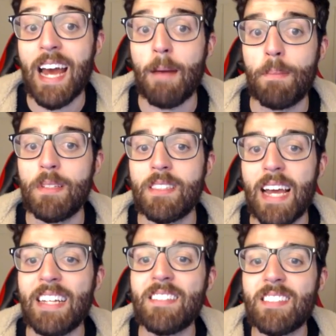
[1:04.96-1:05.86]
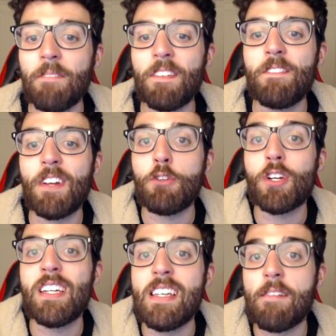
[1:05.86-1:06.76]
happens, and it's something that you
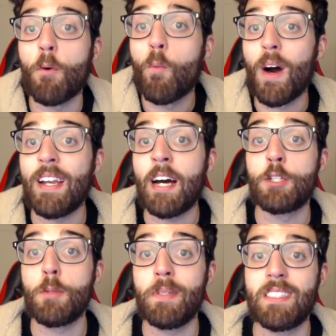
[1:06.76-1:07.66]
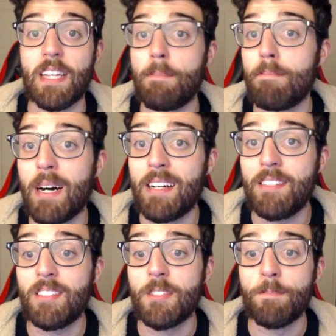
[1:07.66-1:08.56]
can never 100%
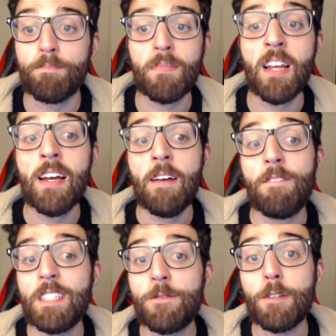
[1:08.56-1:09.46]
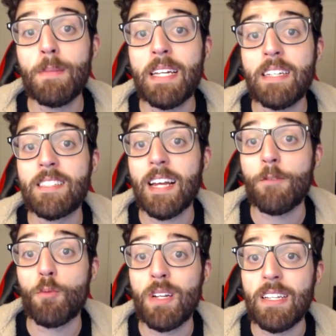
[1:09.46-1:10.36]
master. This for me is a
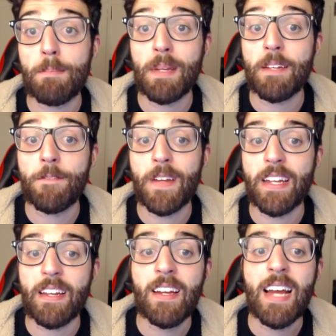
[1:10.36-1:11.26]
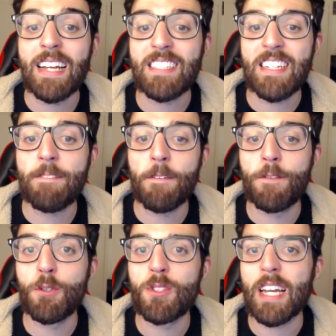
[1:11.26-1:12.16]
really big thing, as it never
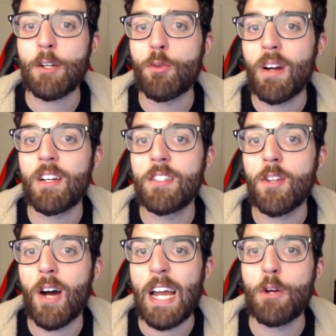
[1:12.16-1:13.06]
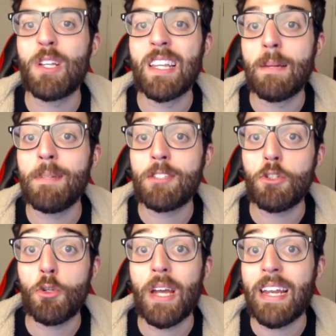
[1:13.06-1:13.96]
feels like Krunker.io limits
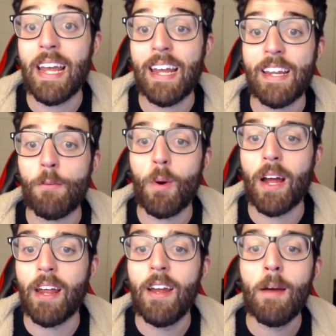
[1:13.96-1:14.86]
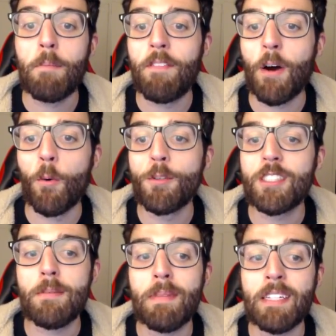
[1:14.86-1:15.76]
you in any way, but that
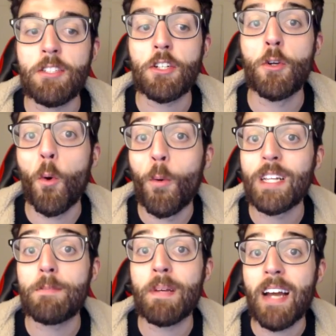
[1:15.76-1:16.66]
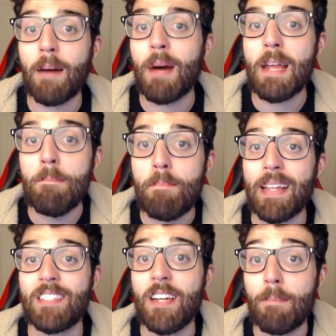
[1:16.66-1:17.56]
also means you can always become a
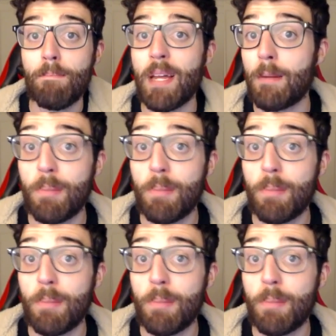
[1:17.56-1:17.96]
better and better